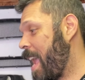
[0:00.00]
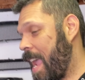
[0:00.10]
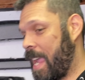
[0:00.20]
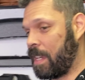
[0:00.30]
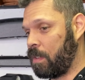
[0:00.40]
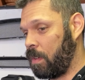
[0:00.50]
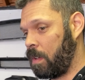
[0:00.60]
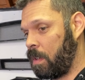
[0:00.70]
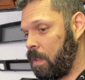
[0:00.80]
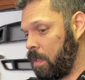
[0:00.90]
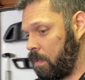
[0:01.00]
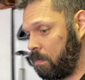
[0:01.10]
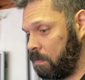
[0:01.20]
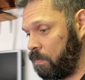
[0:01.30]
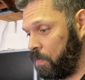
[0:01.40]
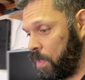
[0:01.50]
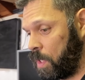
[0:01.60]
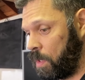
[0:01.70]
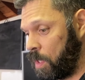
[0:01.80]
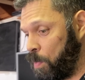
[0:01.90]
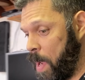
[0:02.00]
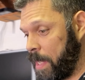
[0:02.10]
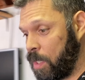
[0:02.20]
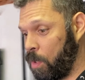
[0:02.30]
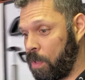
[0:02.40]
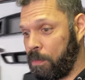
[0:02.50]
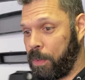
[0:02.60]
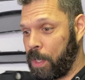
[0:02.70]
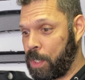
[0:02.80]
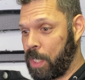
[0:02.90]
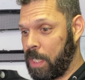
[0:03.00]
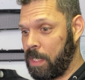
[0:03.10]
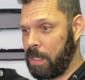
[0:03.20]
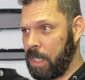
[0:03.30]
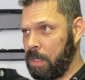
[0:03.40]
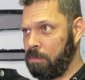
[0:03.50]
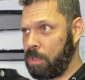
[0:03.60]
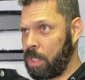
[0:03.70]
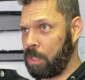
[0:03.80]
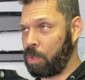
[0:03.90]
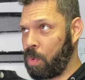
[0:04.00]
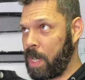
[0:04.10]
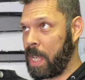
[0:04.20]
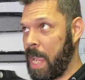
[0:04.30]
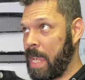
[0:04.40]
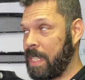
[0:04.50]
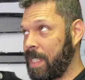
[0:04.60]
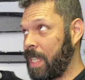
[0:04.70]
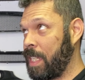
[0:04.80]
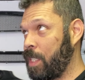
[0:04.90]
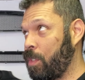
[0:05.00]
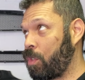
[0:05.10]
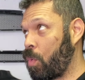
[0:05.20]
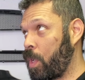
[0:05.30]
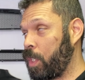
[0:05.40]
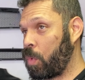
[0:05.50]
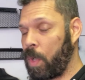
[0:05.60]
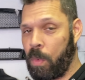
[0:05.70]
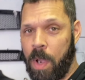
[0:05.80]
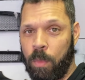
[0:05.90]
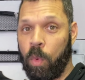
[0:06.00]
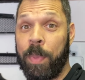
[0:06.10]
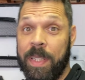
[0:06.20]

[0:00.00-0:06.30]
And Spec 2 conversion to 2018, 2021 will be